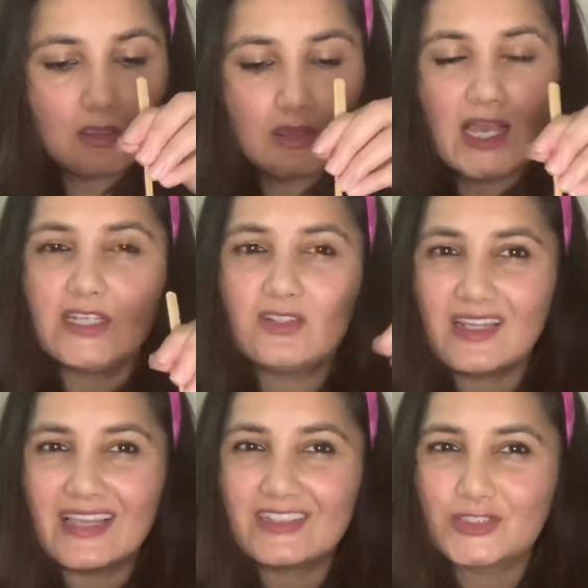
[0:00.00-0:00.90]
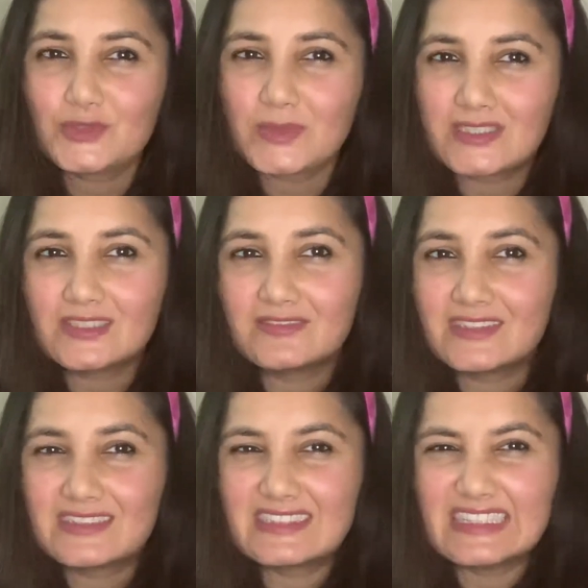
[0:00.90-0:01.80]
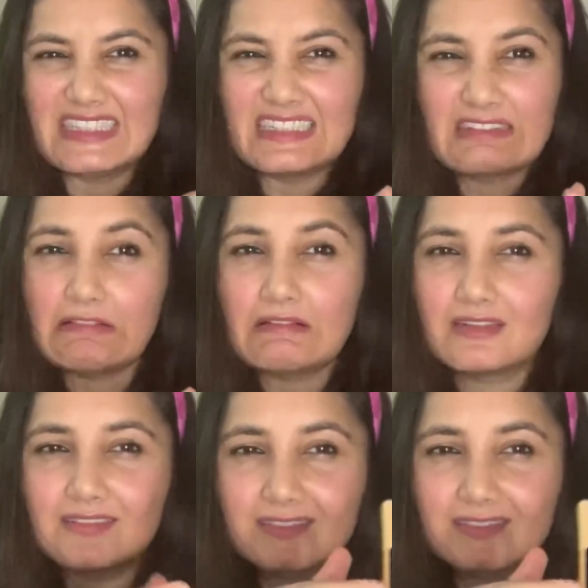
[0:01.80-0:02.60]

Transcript: I don't like to mix it with steel and all,